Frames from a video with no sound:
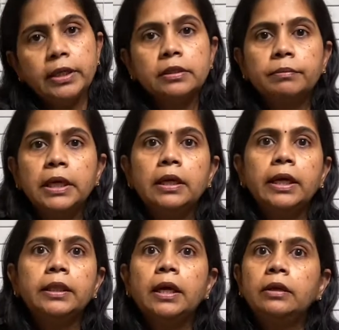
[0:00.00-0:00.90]
something like
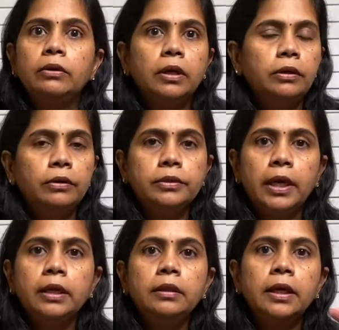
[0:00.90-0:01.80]
that, you can use
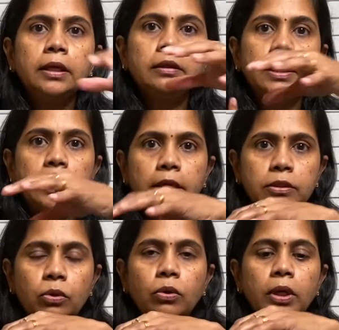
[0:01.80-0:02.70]
anything that has
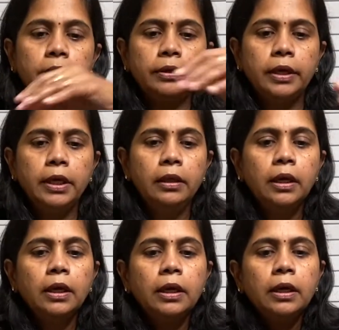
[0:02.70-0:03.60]
hole underneath.
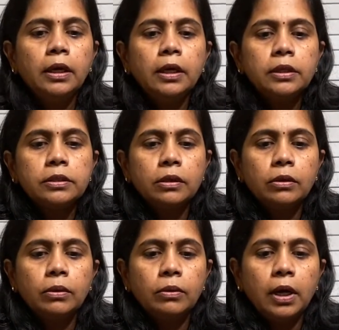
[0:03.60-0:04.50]
So
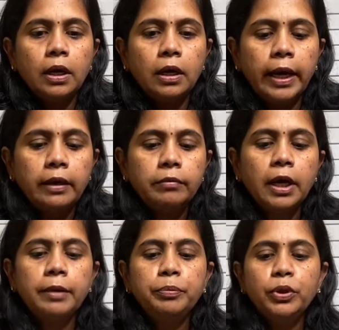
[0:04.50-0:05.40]
and I
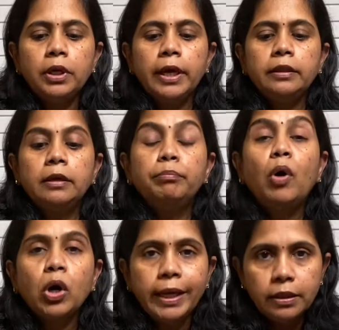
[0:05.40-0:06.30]
put like the
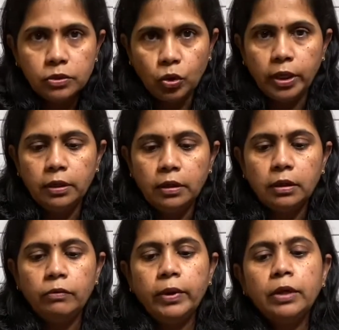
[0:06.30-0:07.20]
potting soil.
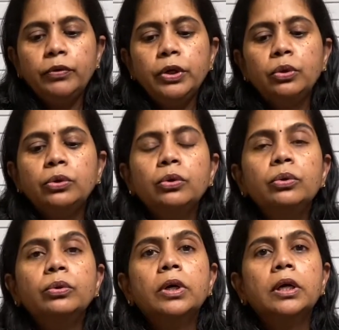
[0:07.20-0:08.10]
Whenever you do
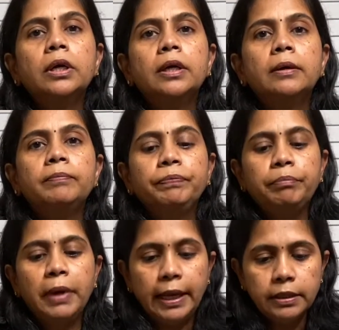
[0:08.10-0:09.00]

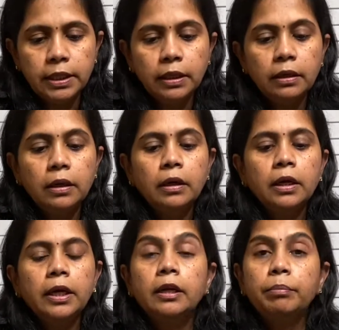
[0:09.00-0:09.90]
planting
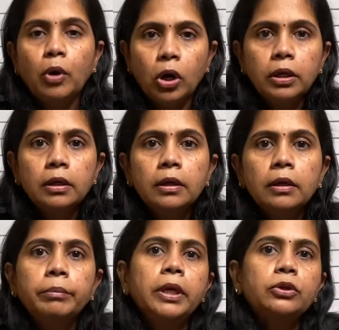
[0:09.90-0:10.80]
in a pot,
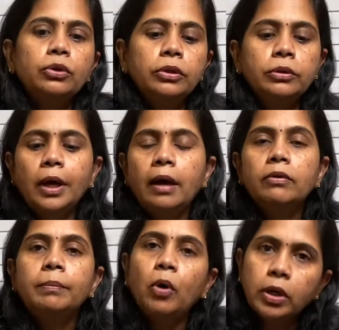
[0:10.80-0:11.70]
make sure you have a
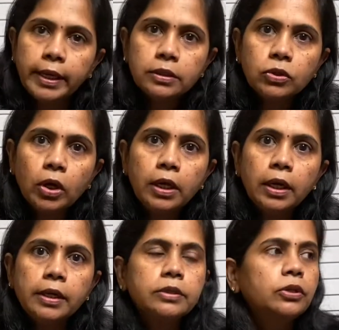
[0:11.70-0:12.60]
potting soil
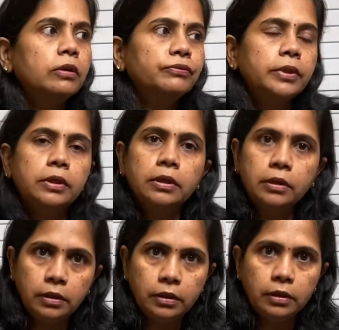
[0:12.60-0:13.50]
instead of the
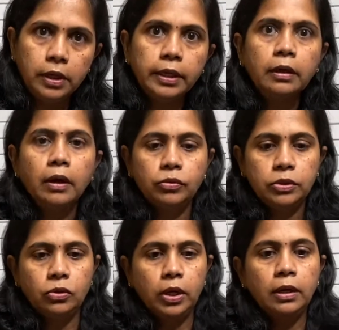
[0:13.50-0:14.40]
in-ground soil,